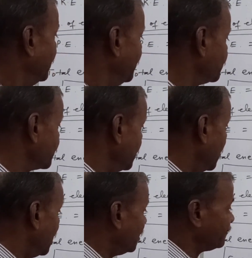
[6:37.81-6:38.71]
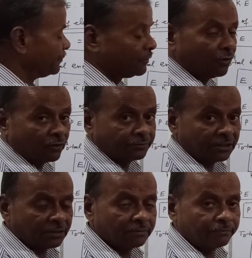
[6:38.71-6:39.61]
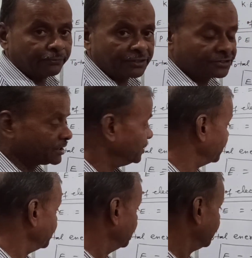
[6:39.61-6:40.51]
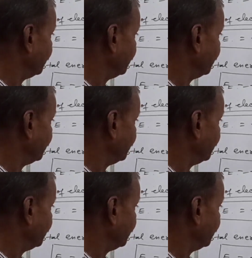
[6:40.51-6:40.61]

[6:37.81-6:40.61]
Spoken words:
is half of the potential energy,